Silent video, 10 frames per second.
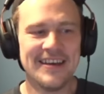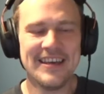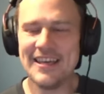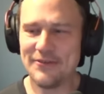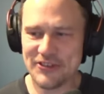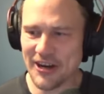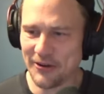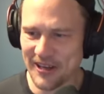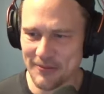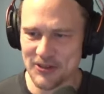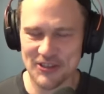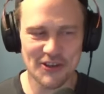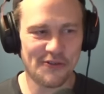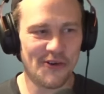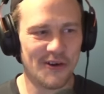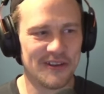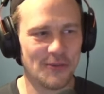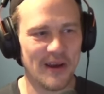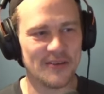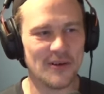even sharing images of her in the
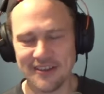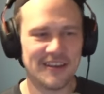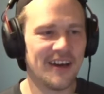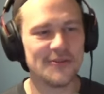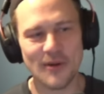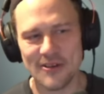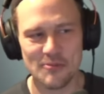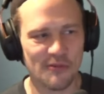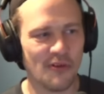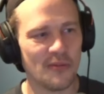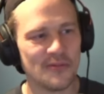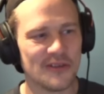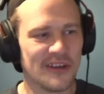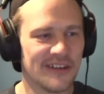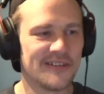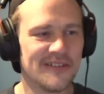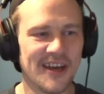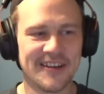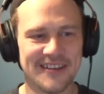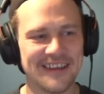wedding. Like, I can't wait to perform for you guys
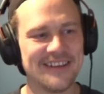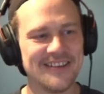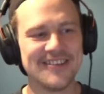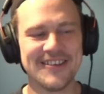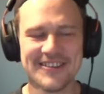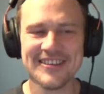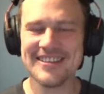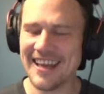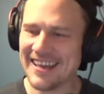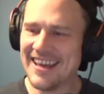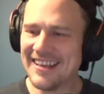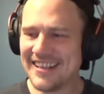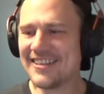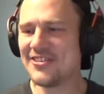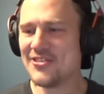tonight. It's like, you, you know, it's like, that's